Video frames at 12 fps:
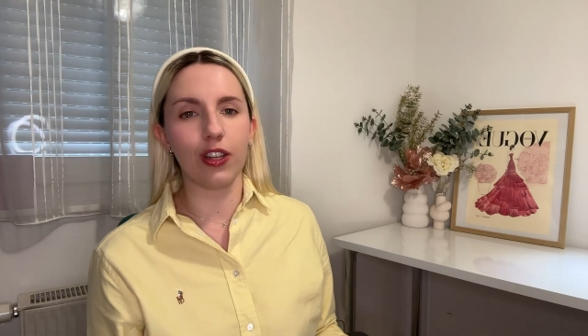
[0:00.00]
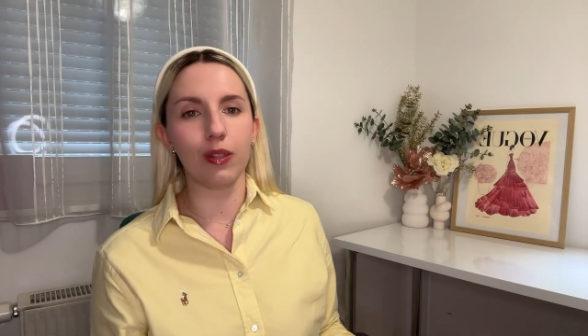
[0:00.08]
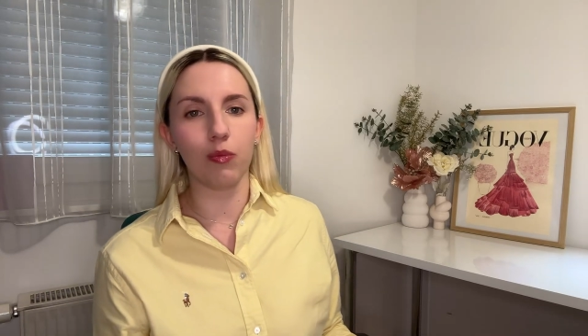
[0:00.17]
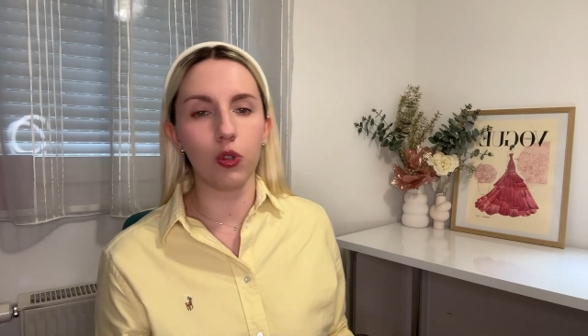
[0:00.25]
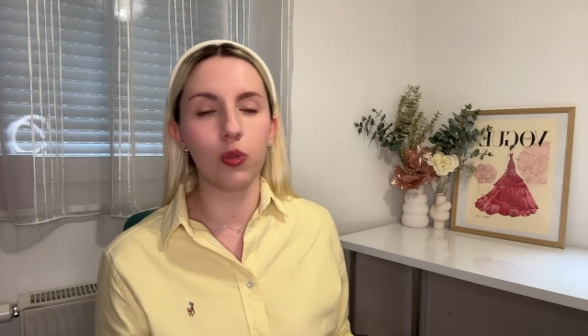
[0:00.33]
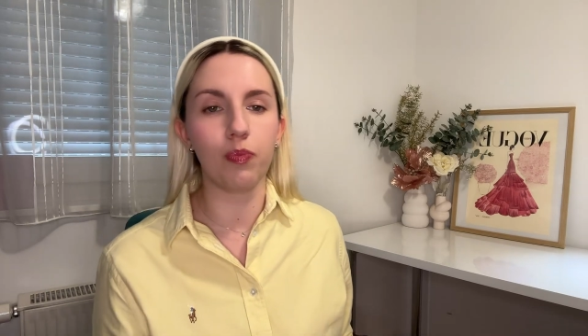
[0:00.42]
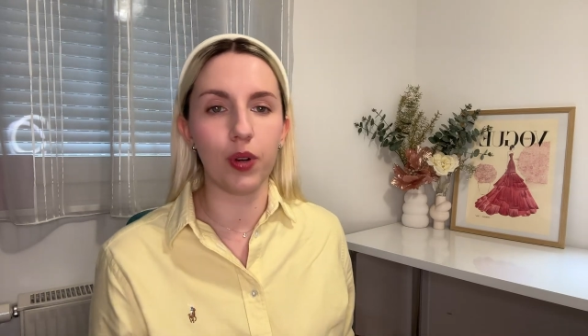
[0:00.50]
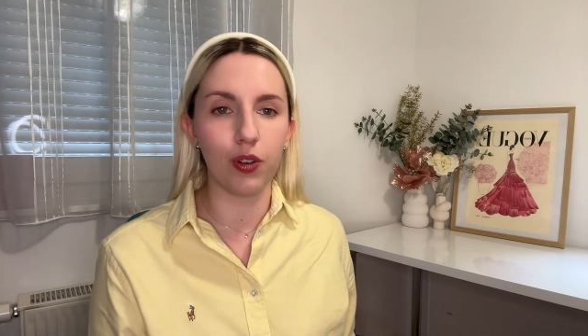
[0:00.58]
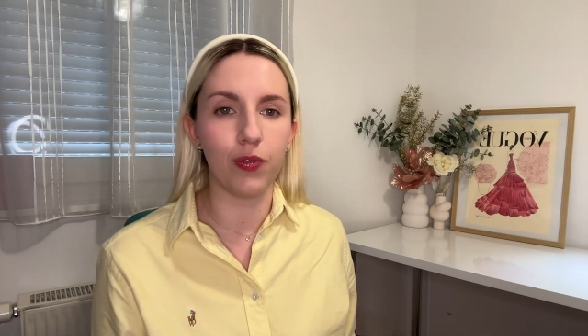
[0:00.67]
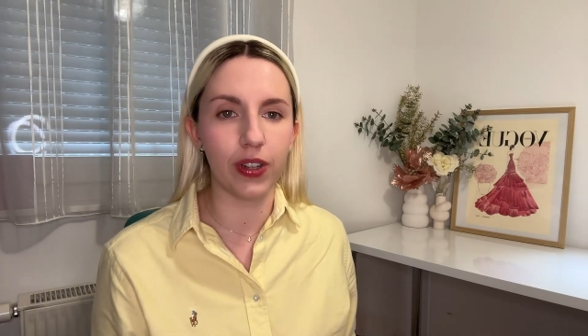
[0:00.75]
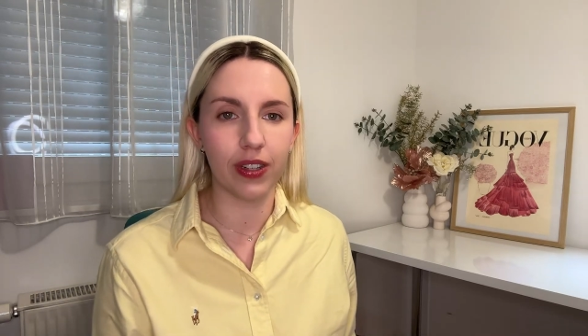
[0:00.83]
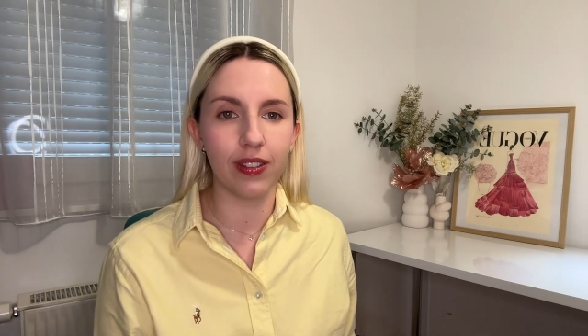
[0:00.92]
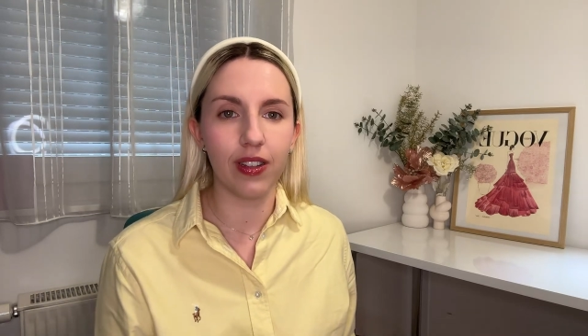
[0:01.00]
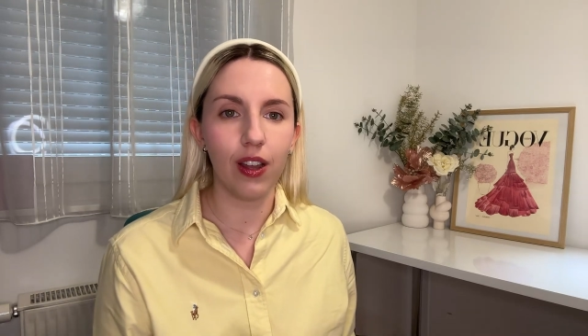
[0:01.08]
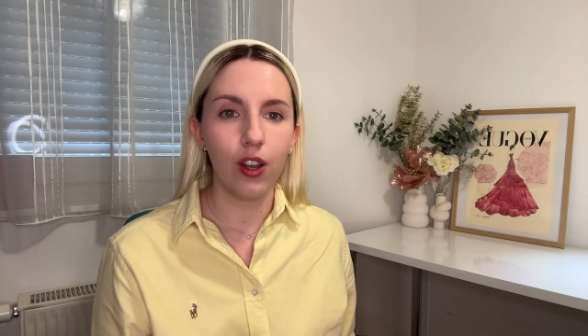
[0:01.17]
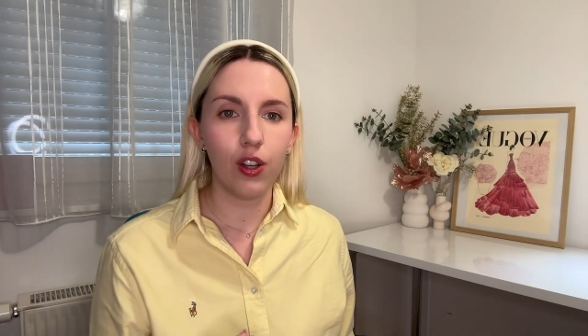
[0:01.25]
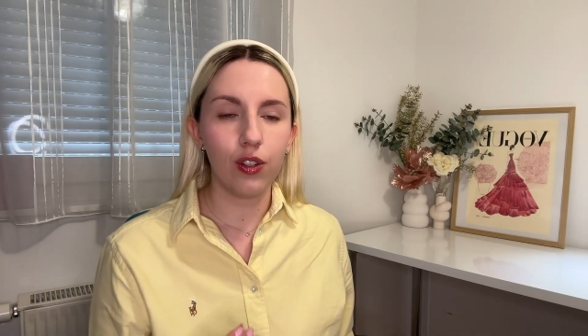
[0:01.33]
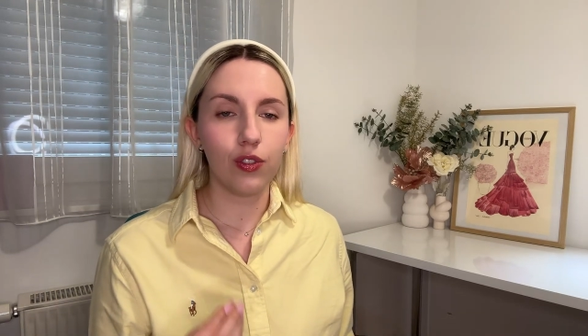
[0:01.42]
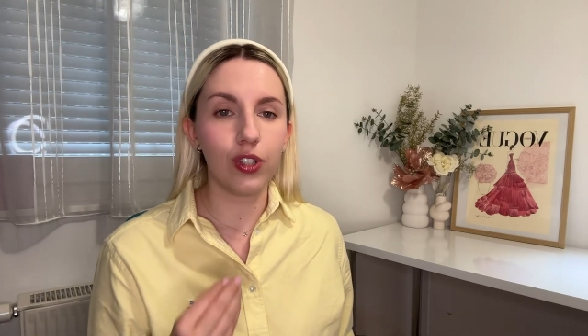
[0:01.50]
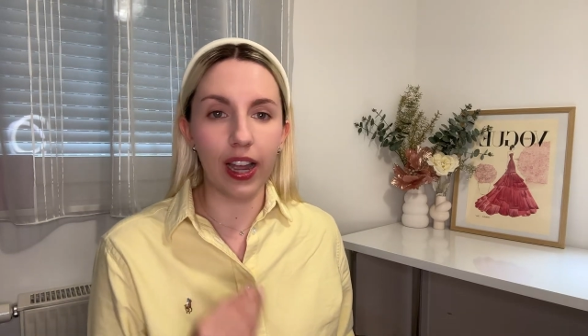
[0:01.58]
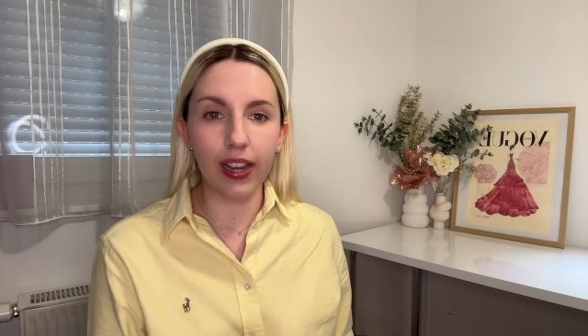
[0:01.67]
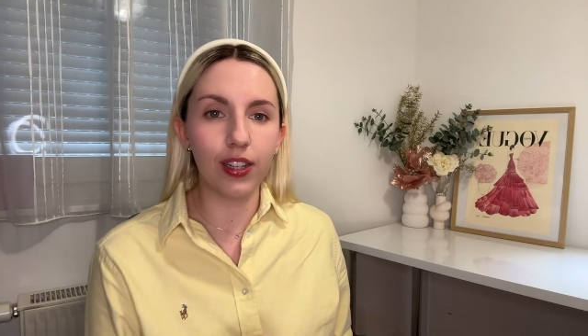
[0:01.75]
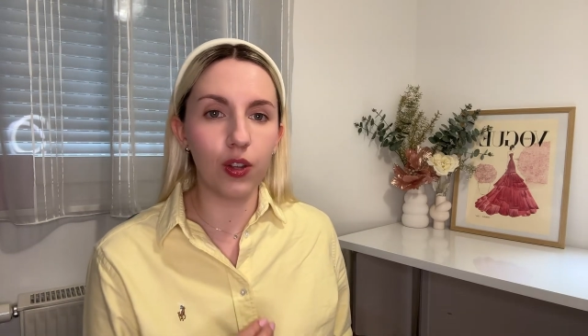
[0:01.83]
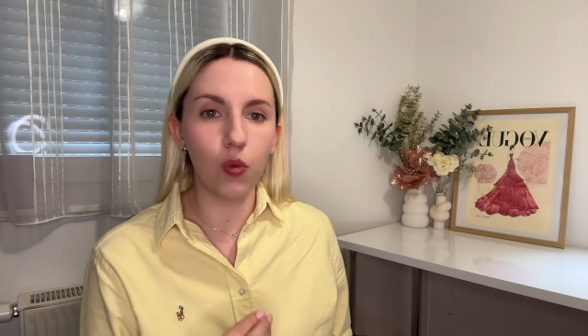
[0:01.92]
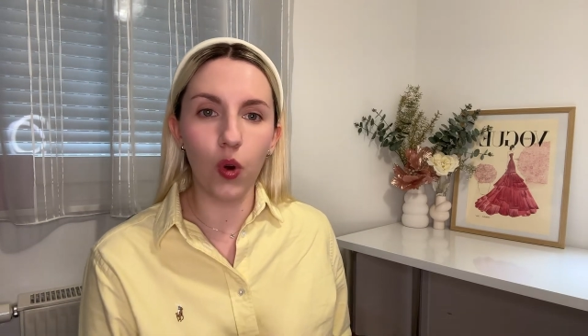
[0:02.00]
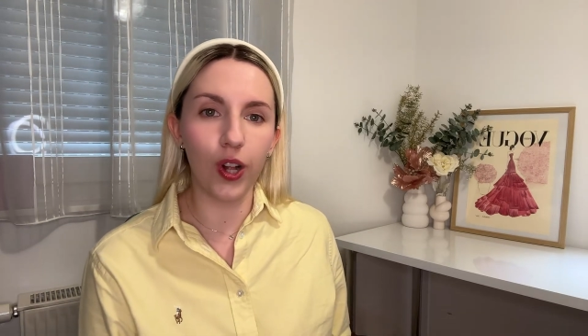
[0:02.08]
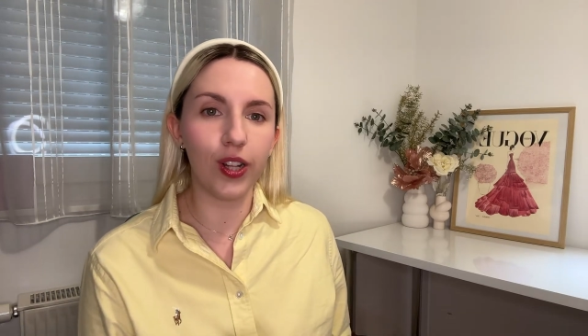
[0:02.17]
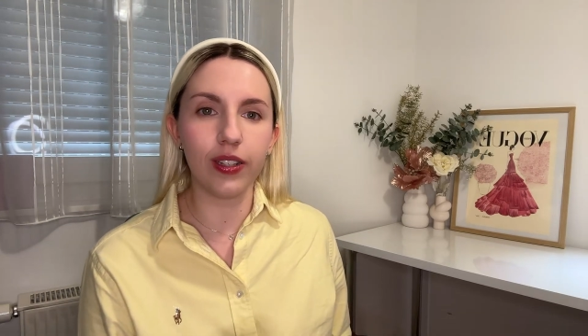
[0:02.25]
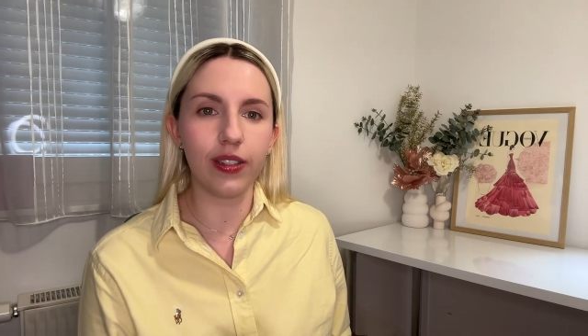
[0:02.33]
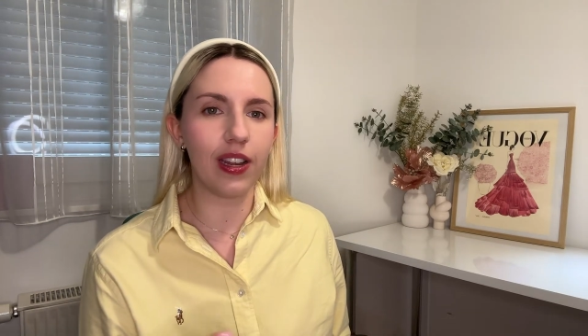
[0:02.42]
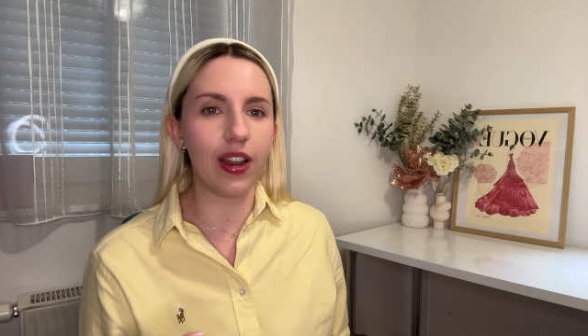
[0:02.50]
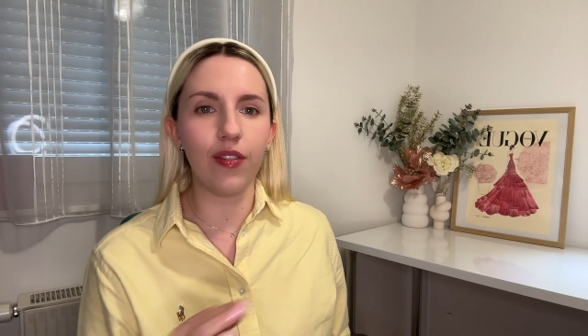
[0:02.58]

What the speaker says: like the most perfect tiny wallet that I've